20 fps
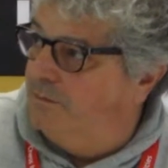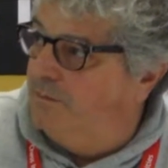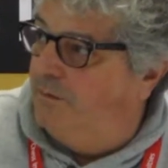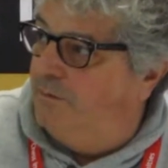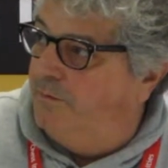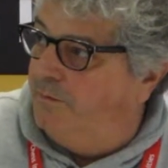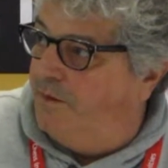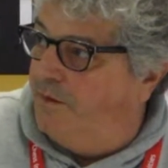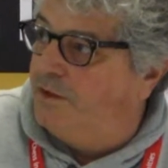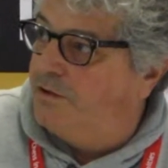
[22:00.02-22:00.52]

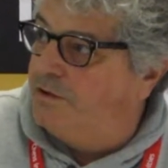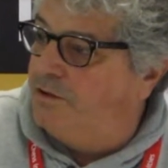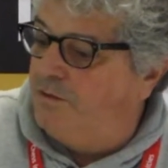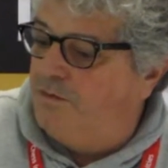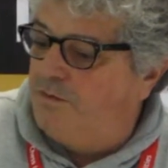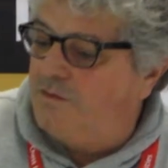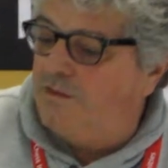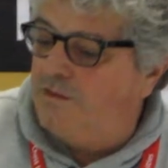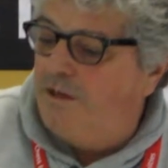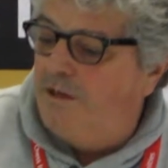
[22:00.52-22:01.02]

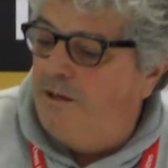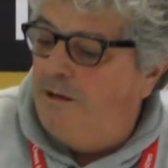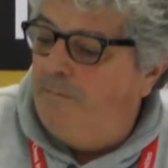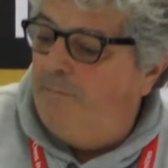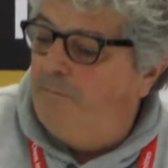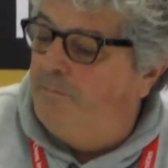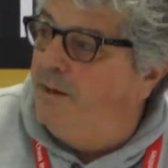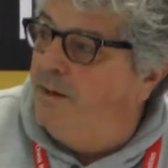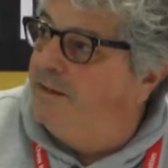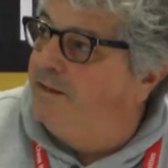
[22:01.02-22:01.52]
virtues,
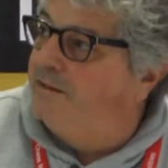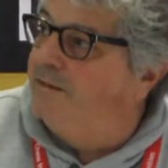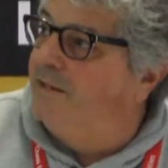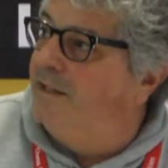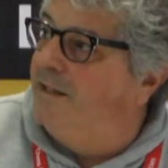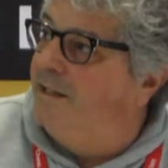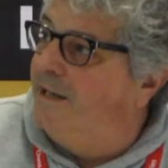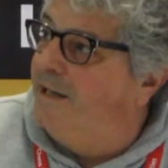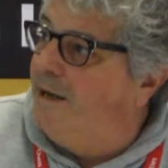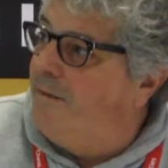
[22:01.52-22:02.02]
but
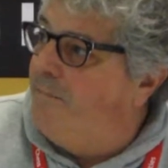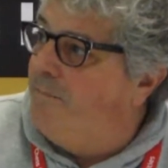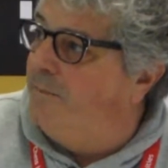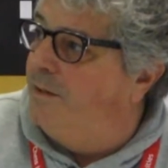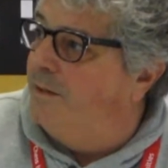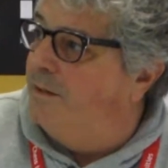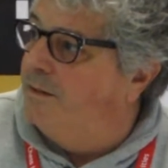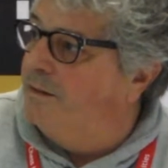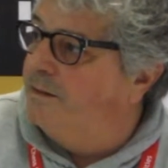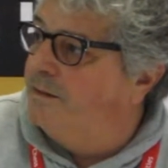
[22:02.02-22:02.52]
the
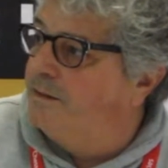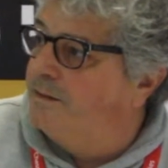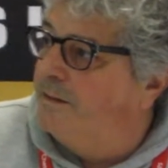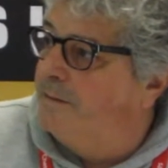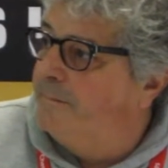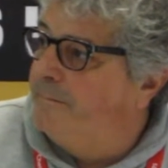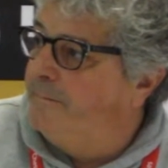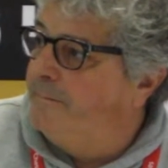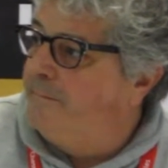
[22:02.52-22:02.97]
numbers